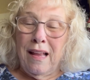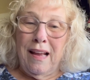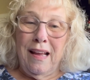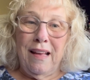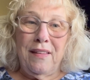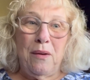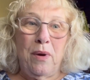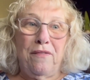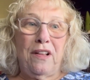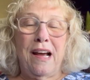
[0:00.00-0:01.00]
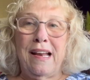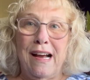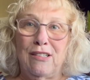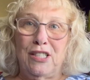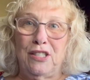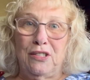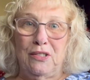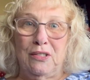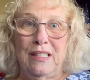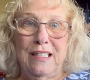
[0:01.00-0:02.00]
And then we fly down
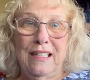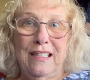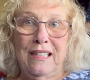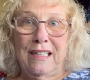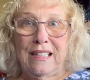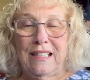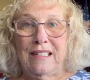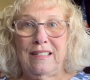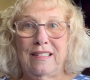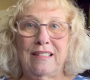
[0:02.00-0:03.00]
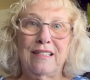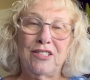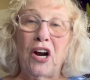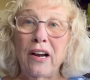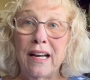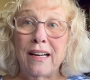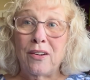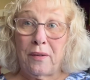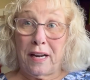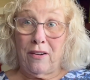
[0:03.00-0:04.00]
to Charlotte,
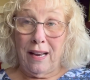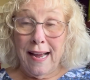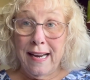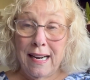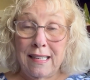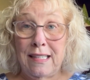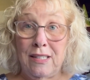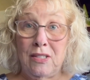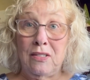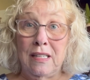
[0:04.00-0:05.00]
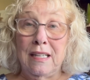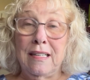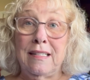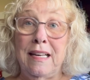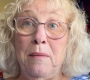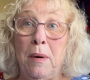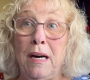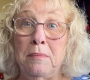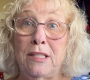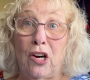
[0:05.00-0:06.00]
North Carolina to see
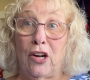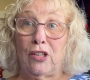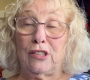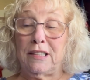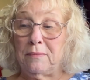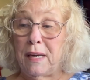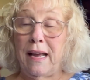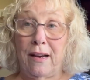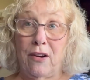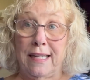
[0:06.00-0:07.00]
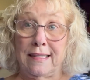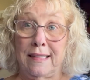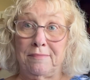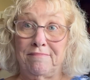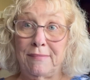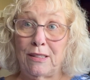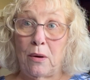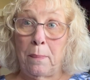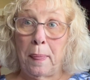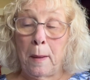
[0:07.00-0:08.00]
Bob's daughters and grandson.
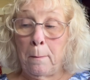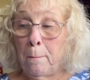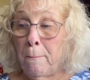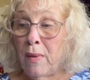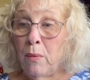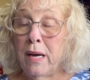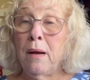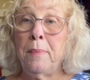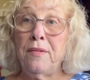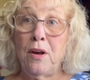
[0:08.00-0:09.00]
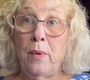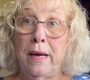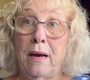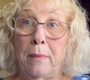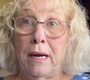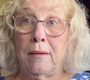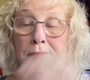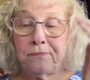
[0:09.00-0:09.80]
So we got a busy week coming up.